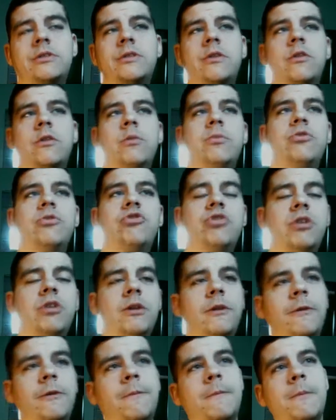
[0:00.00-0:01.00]
of the
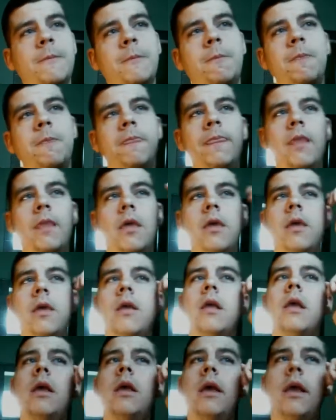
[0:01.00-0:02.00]
machine.
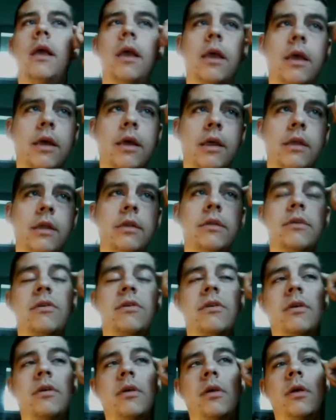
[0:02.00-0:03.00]
And
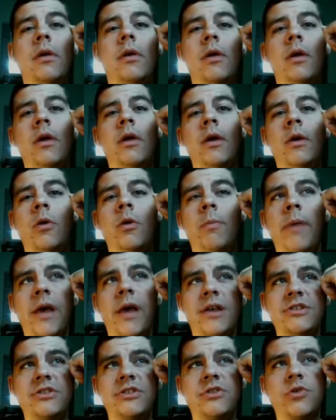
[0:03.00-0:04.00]
it'll
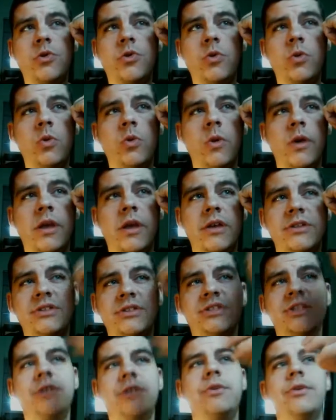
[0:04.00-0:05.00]
pass through like a
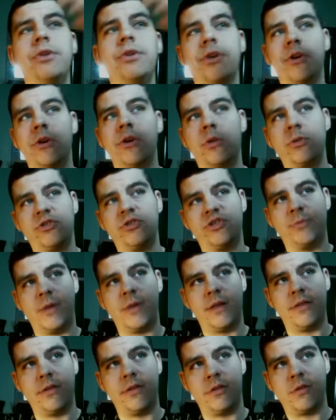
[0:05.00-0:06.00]
cylinder, which is
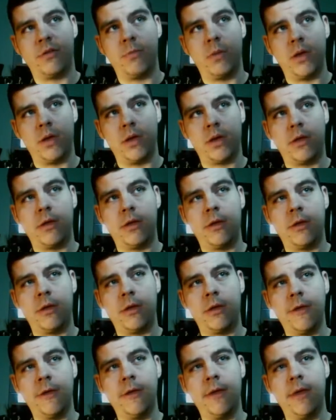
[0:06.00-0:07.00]
about this big.
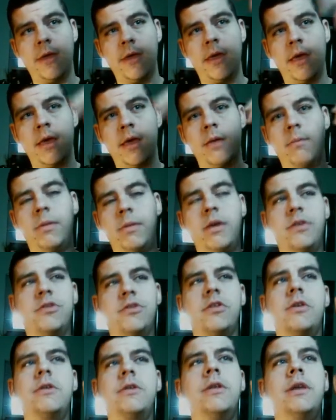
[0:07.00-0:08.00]
And
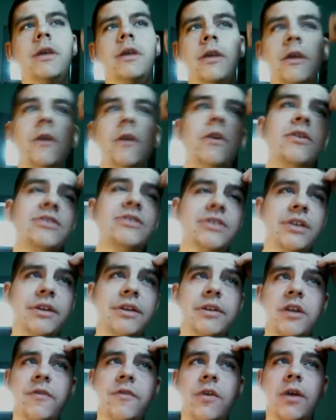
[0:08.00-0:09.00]
basically,
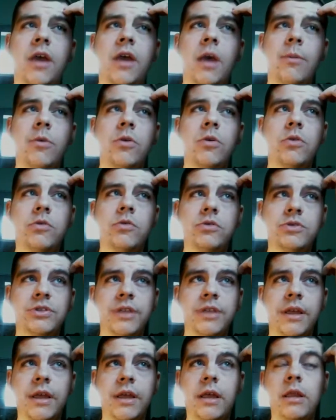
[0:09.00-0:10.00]
using different
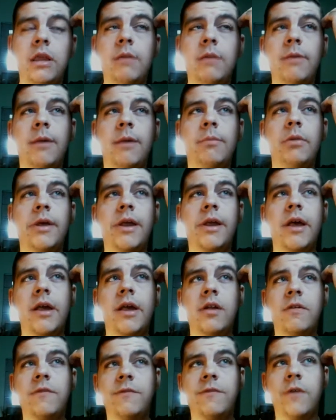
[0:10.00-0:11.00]
chemicals, they clean my blood
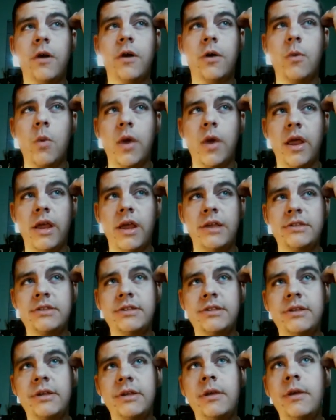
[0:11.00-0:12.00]
out of
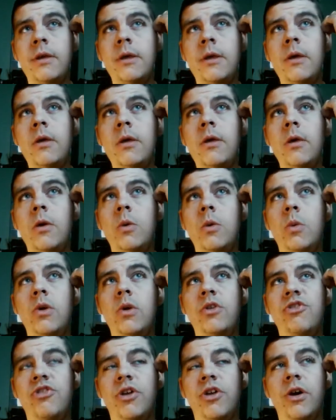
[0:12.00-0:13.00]
waste,
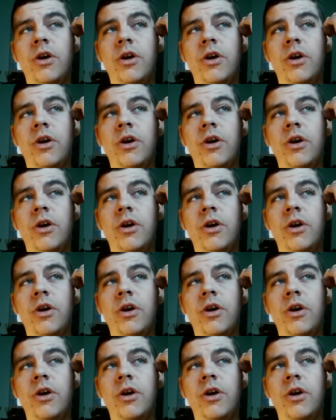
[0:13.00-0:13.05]
which